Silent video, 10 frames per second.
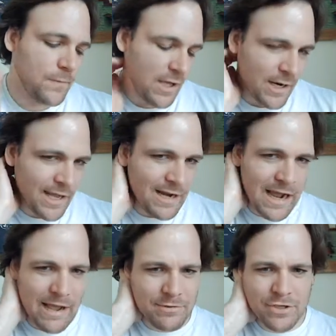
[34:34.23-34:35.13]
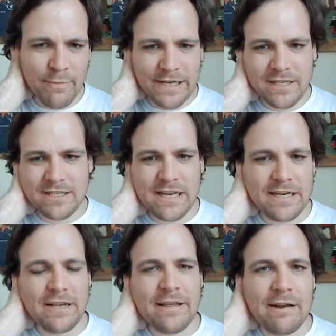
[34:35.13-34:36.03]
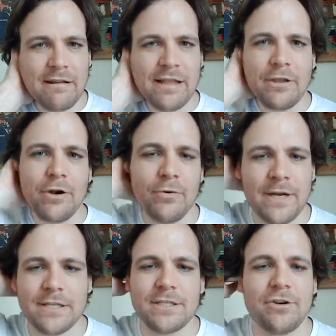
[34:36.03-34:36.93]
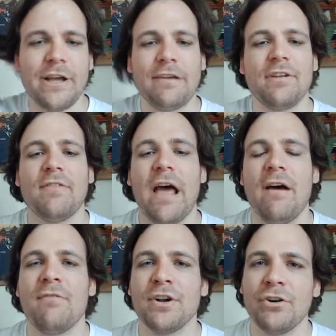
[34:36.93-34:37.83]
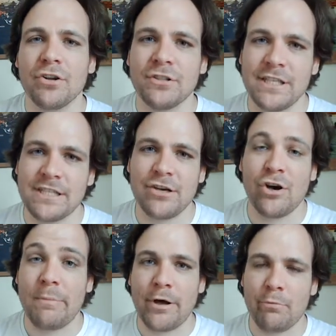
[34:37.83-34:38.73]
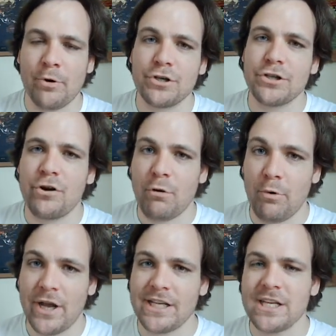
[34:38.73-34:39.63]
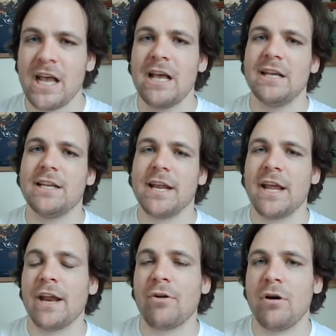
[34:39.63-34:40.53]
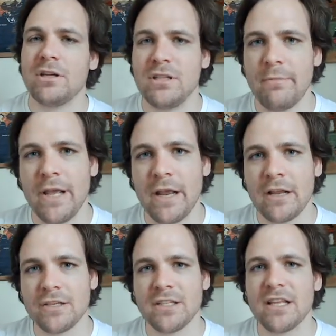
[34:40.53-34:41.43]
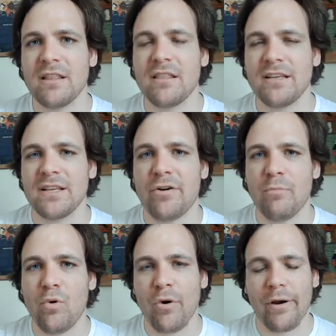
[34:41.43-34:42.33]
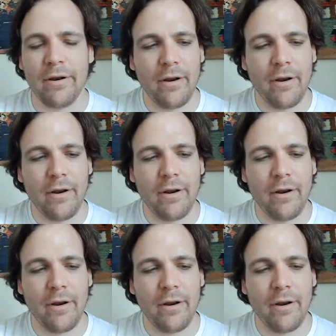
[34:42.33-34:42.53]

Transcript: And again, I always go back to this idea that you don't necessarily have to have every little detail about a person or a place to get across the meaning. Just get the things that are important.